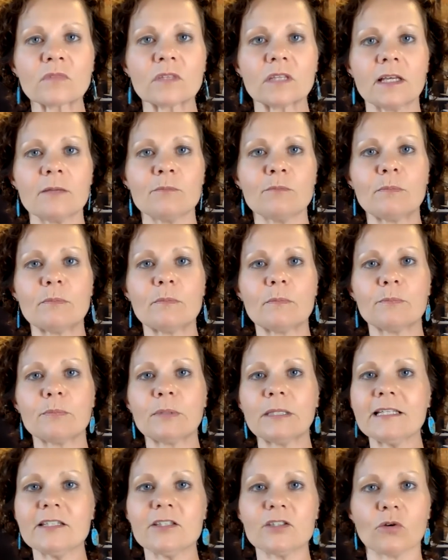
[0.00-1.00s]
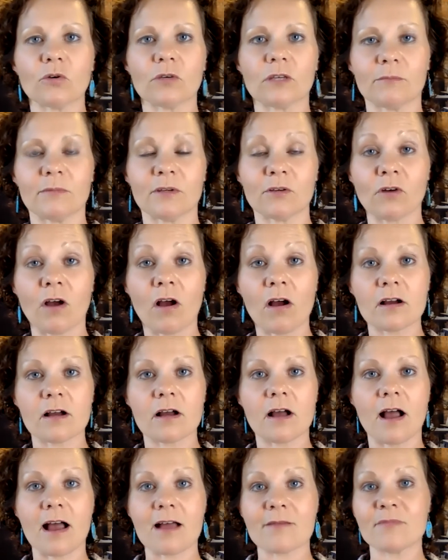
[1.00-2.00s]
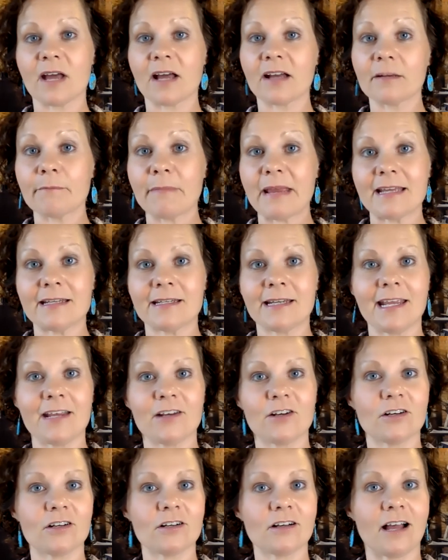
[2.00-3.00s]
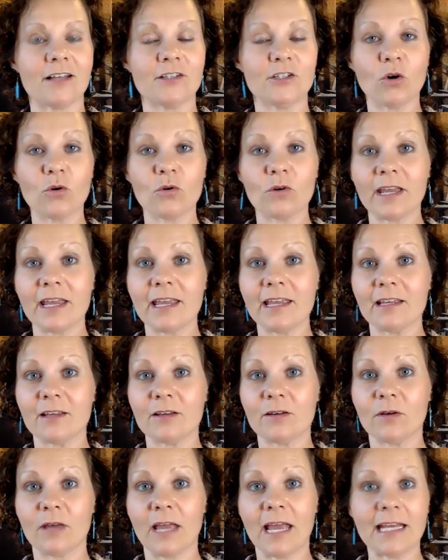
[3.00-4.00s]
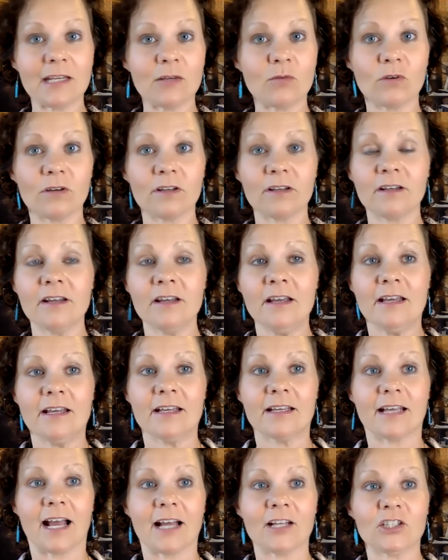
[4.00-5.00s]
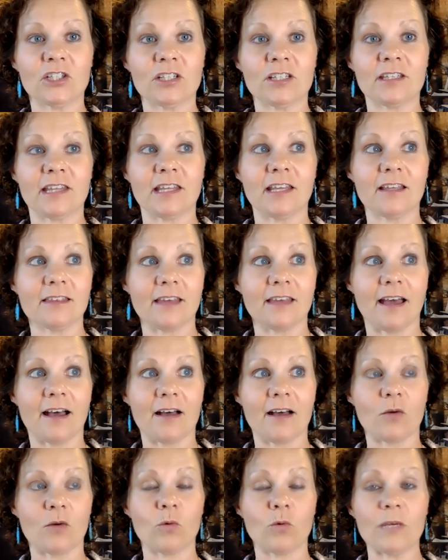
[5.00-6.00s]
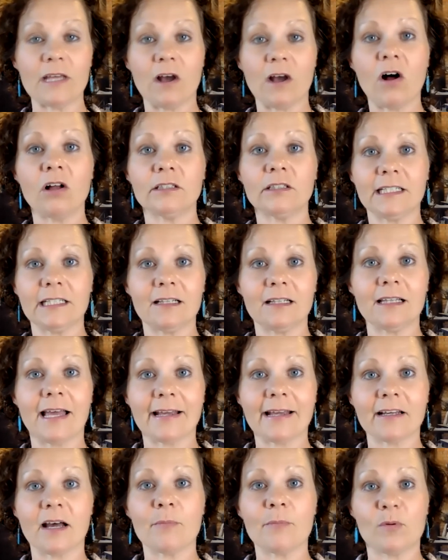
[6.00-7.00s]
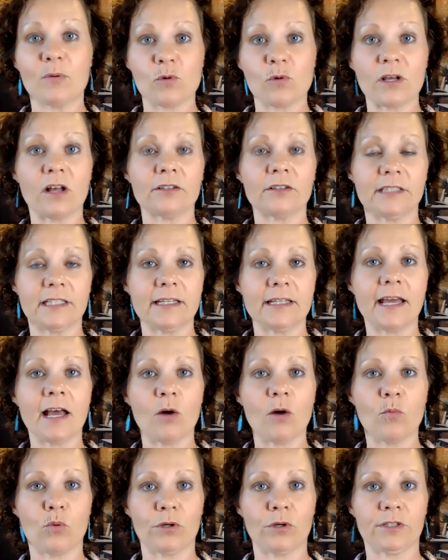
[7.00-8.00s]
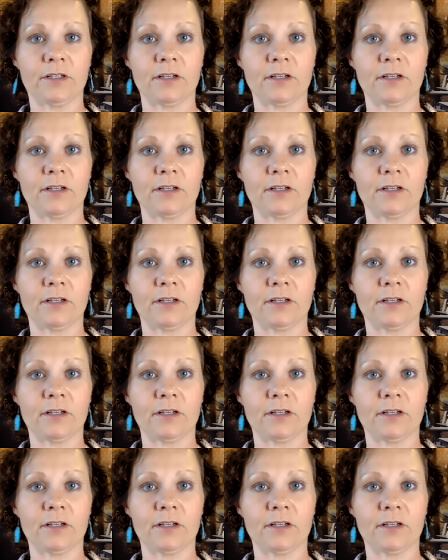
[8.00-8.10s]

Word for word: And please don't get me wrong, I'm not a man hater. I don't hate anyone. I just think that we all need a leg up and we all need to help one